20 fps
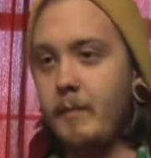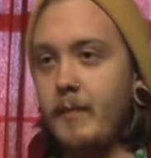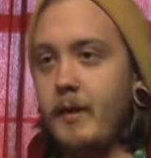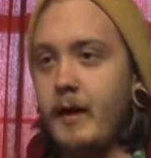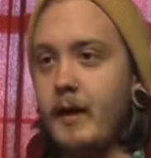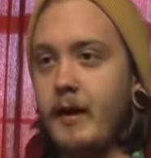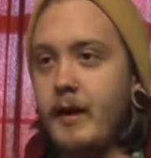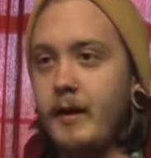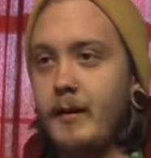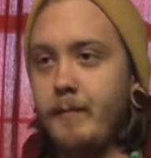
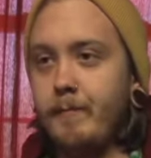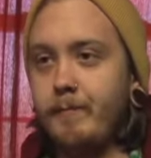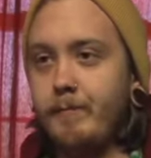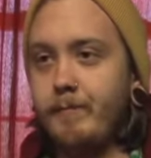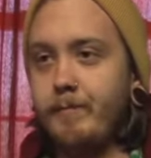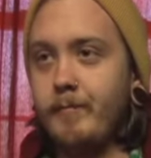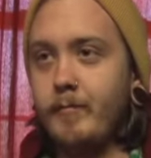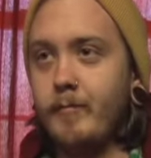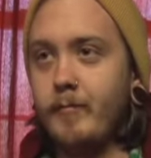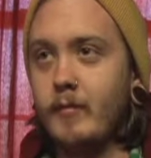um,
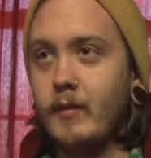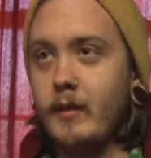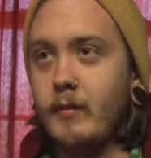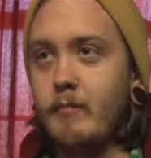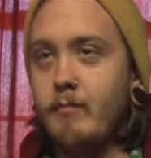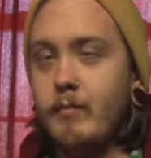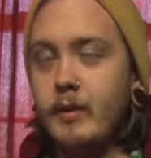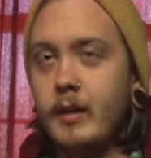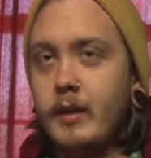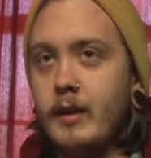
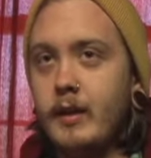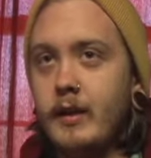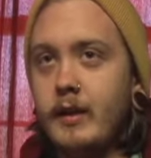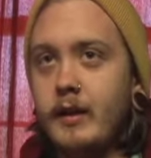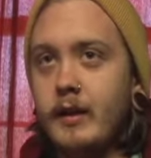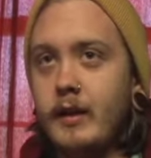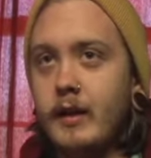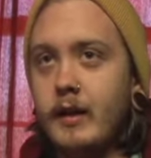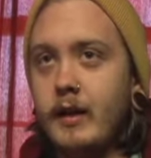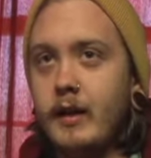big
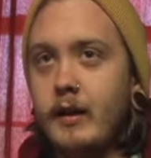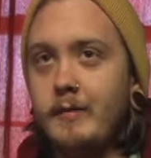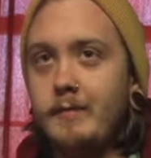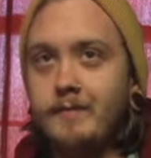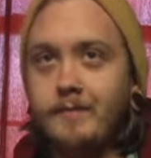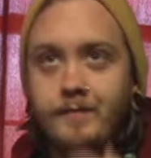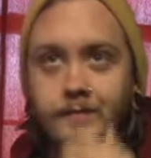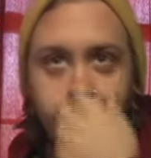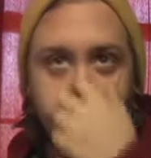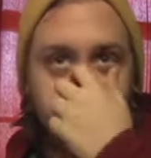um,
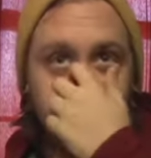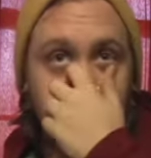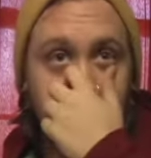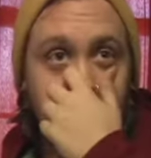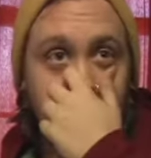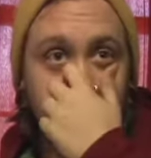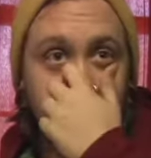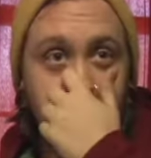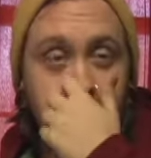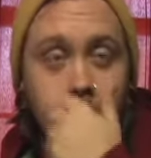
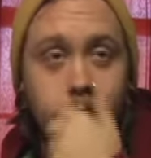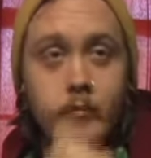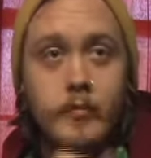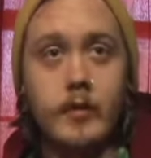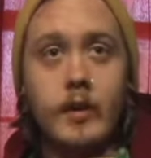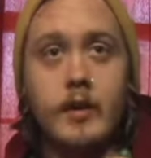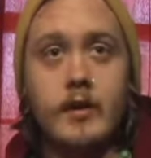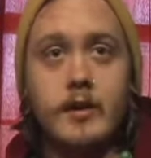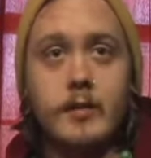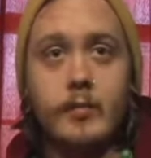
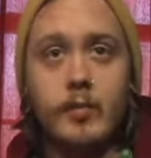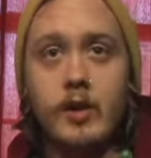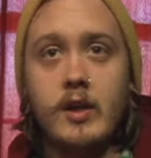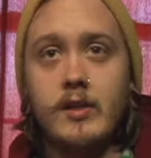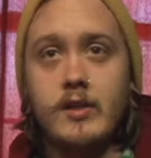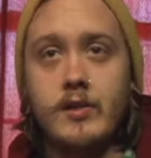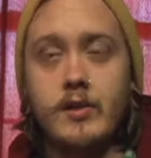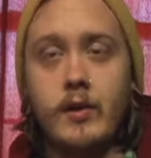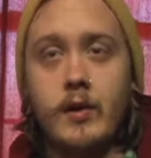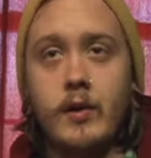
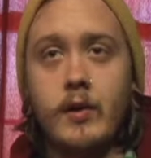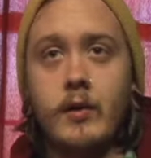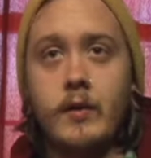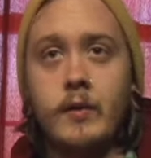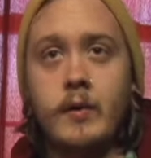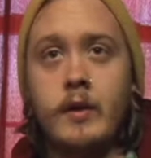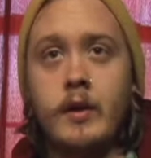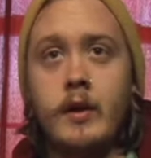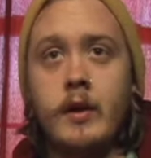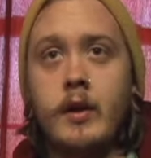
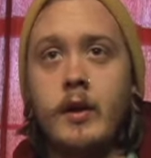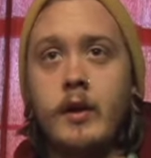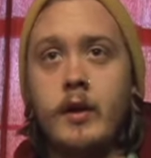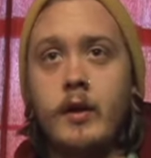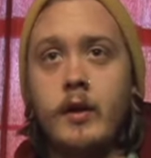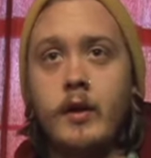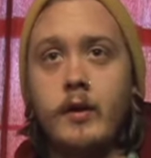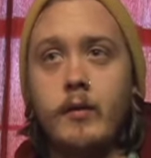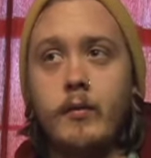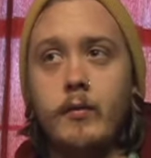espresso,
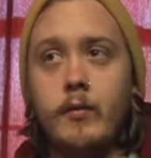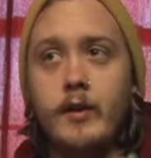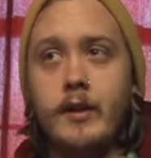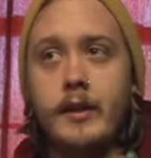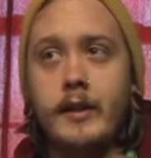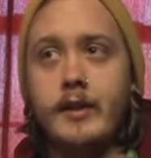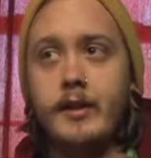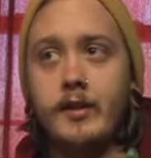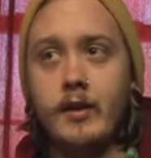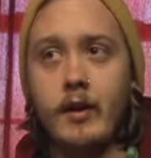
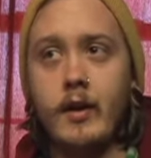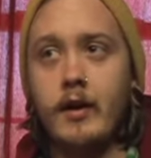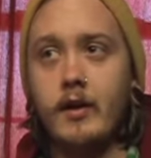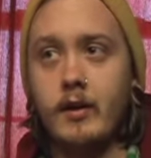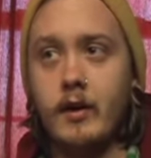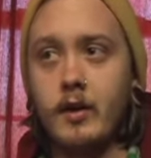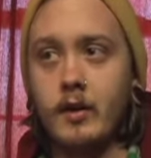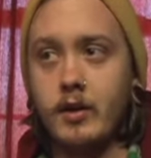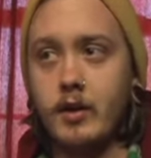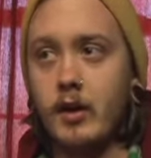really dark,
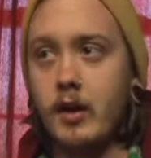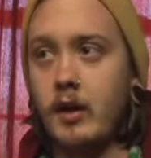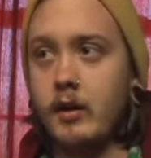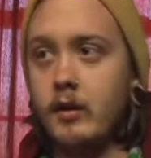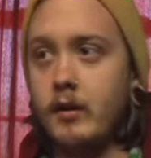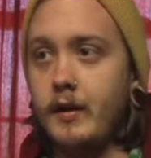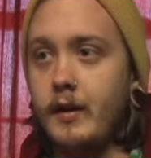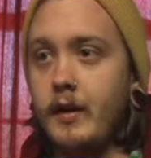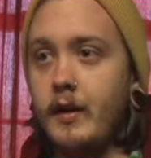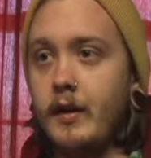dark
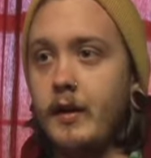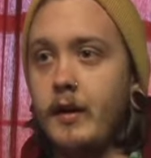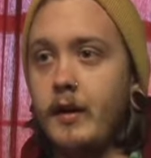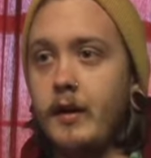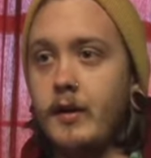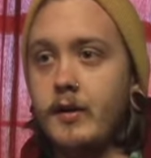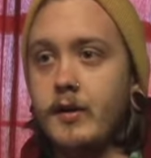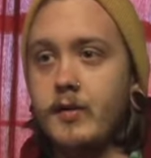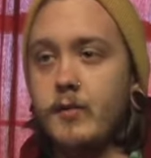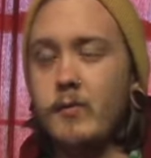chocolate, uh,
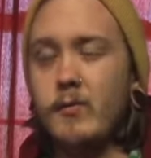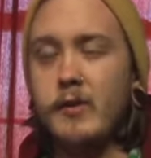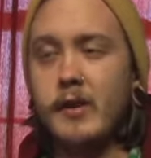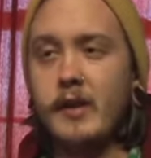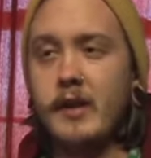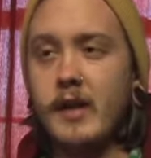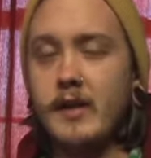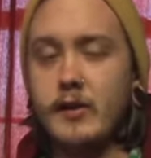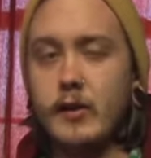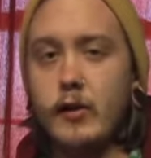just really
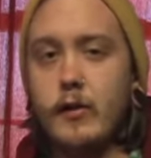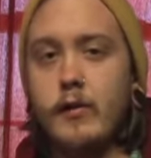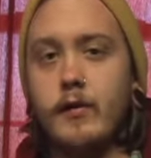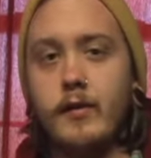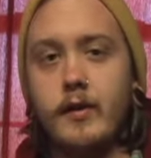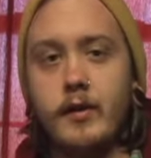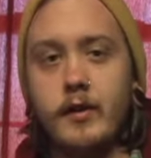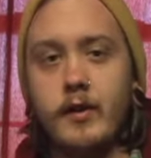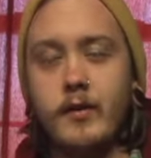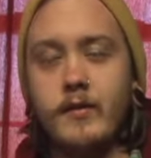nice
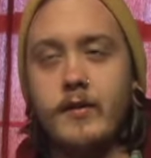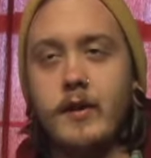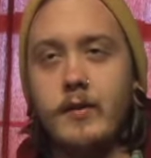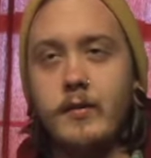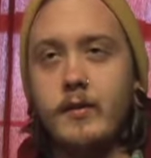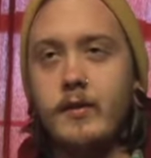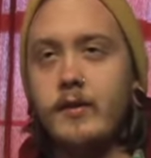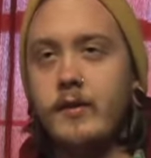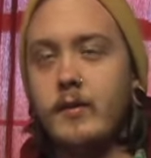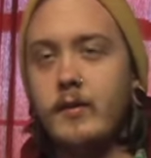earthy notes. That's
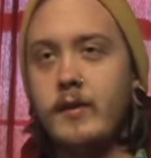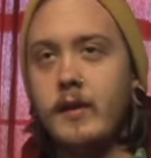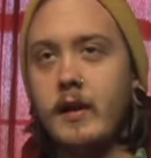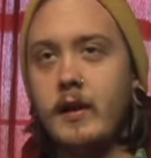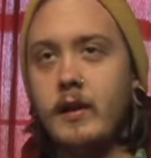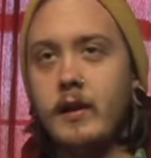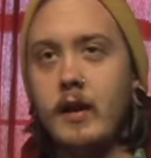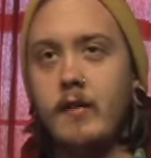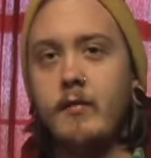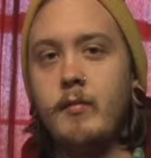what one thing I
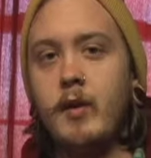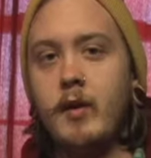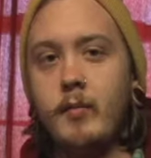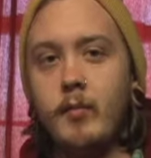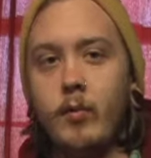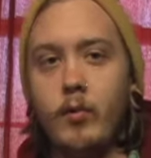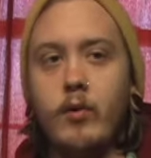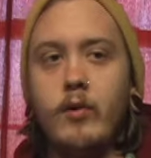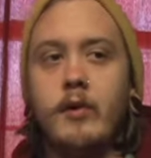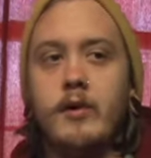love about
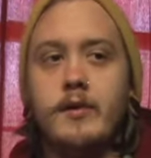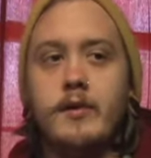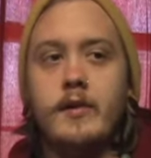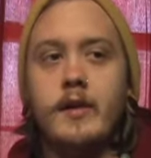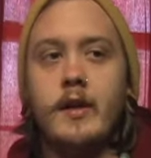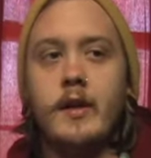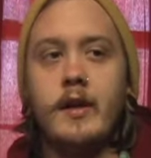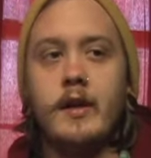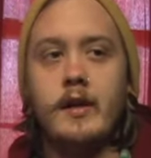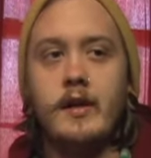porters
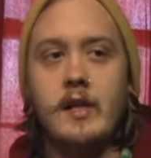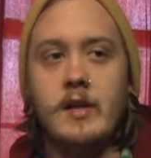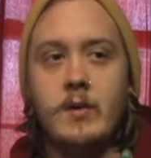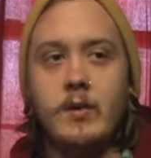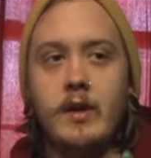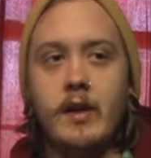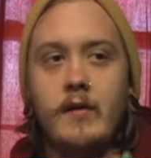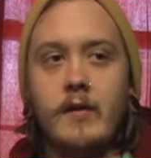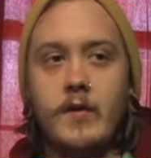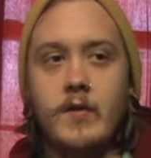is when
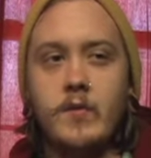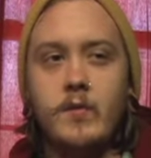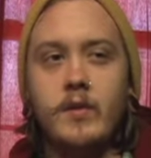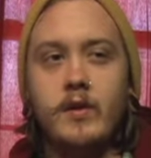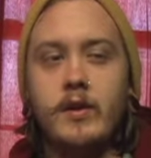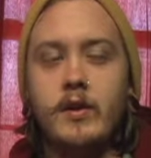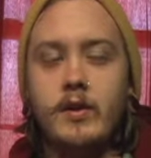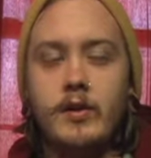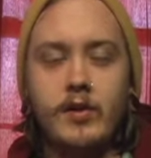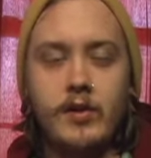they have those really
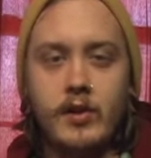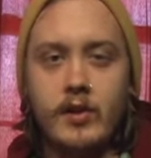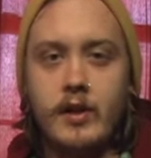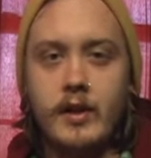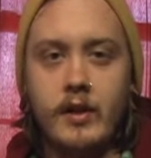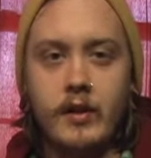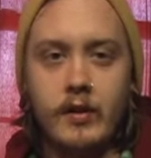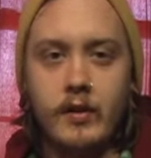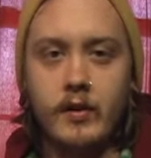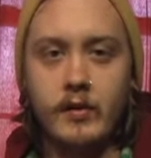
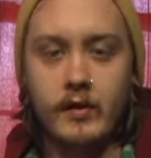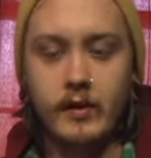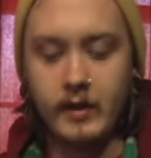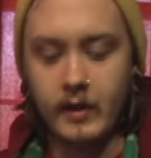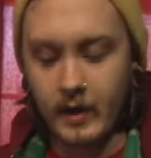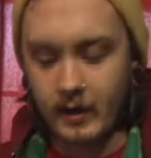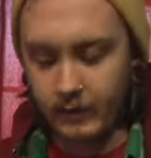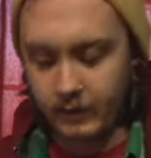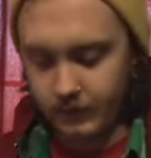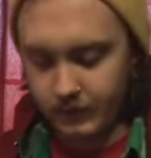dirty, earthy
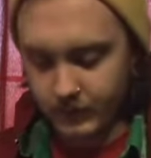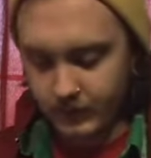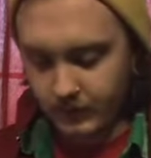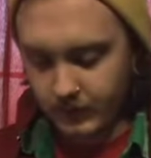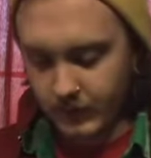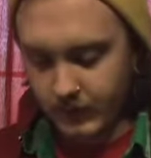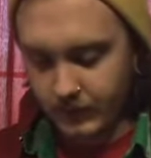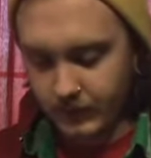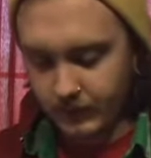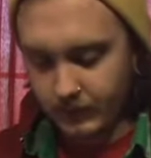kind of
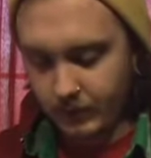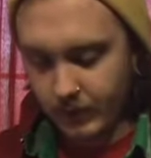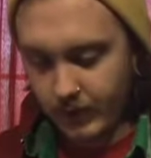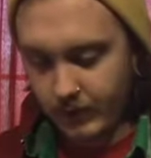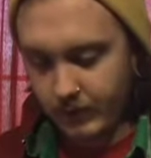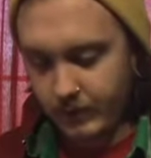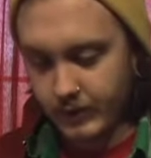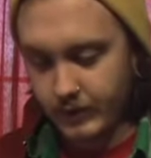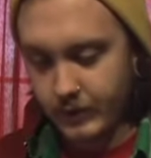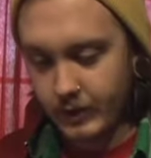smells and
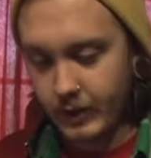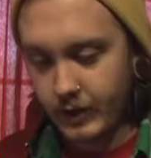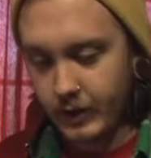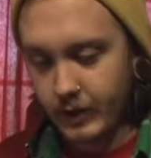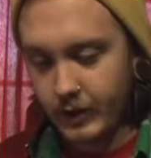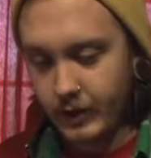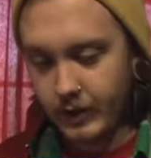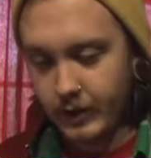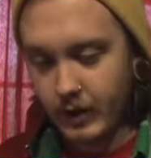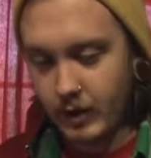flavors.
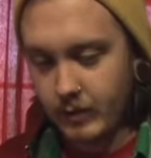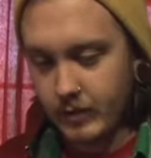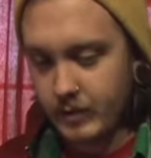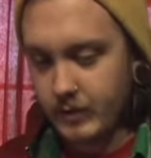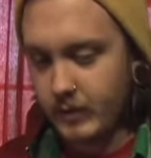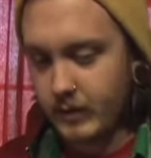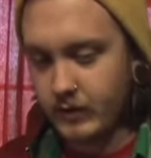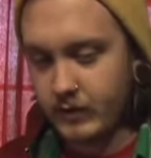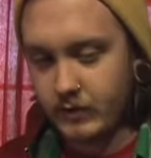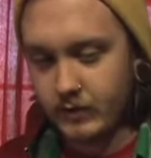Um, it
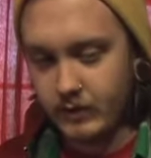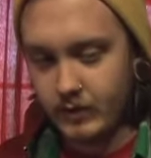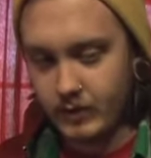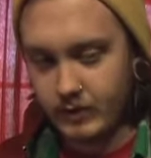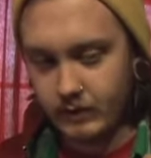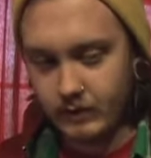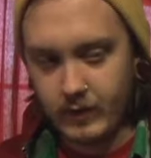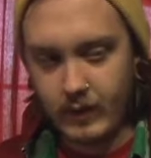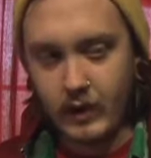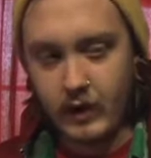smells just
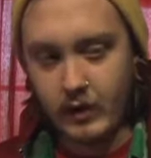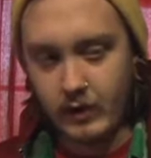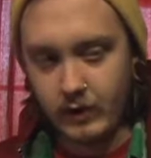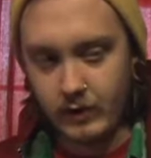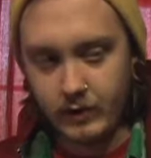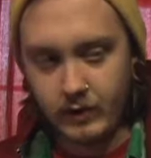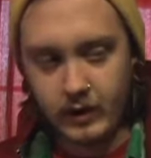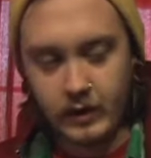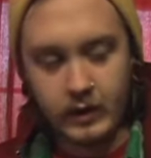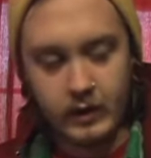very
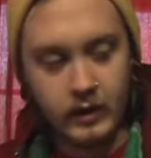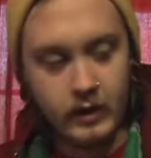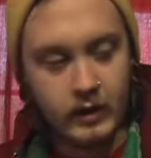earthy.